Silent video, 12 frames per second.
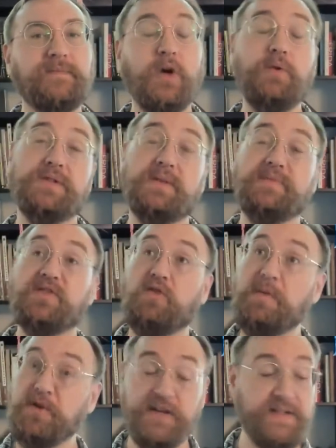
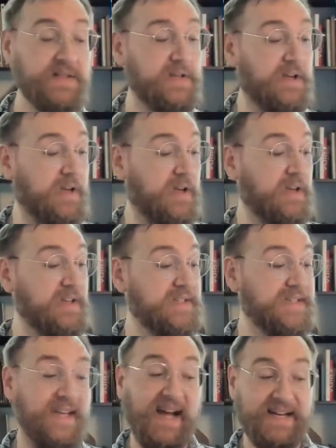subscriptions.
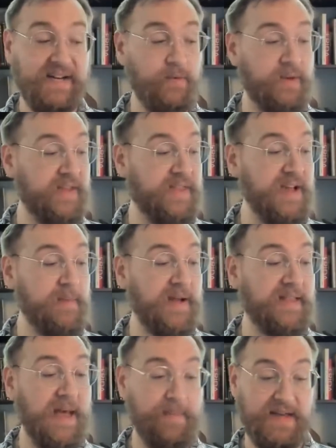See, I didn't really think
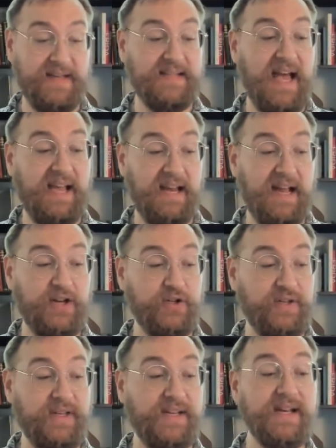about that, because I could
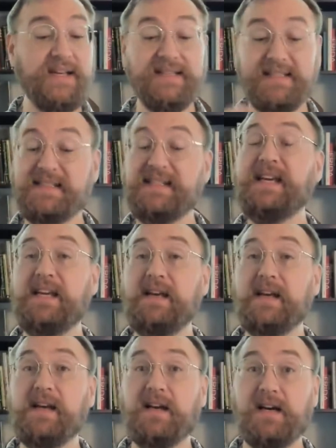actually see
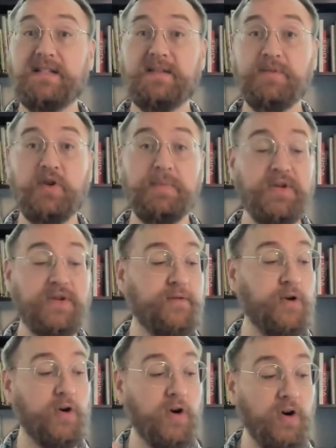a subscription
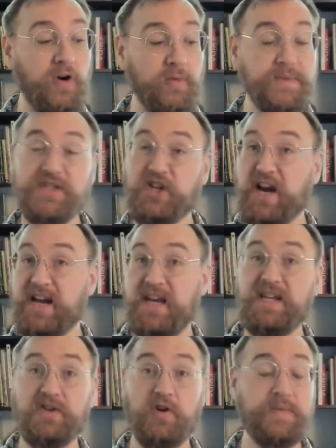for herbs,
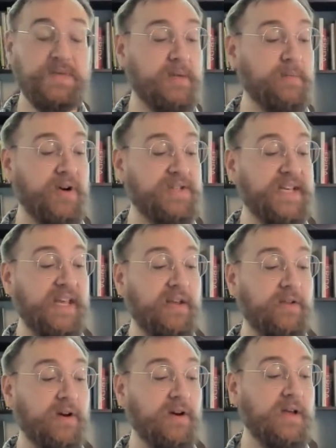Chinese herbs in
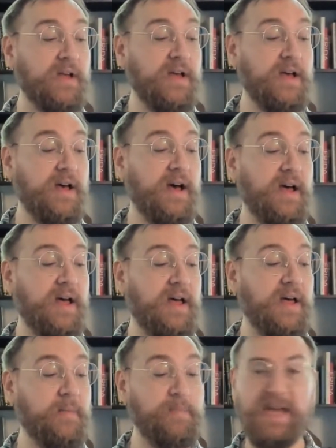particular,
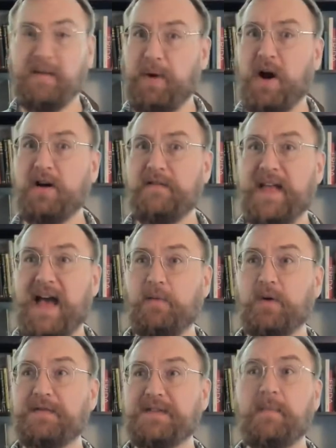being part of that.
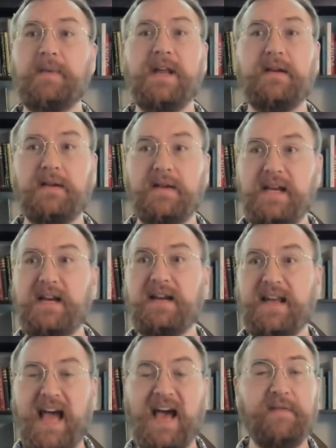What if somebody needed
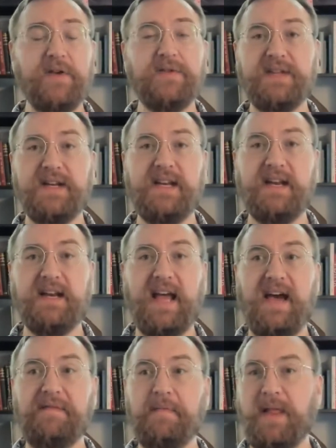to have those and needed to
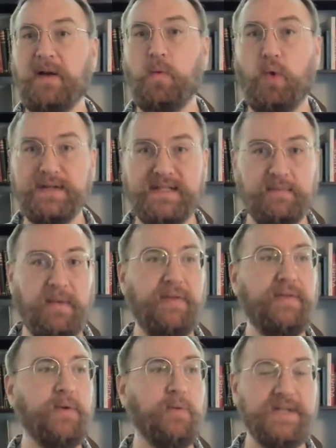have them like once a
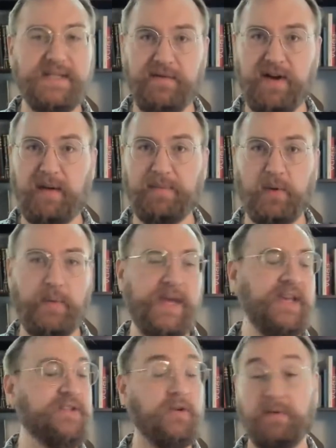month or once every couple of
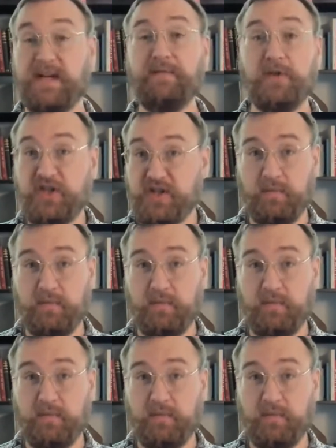weeks, or even just,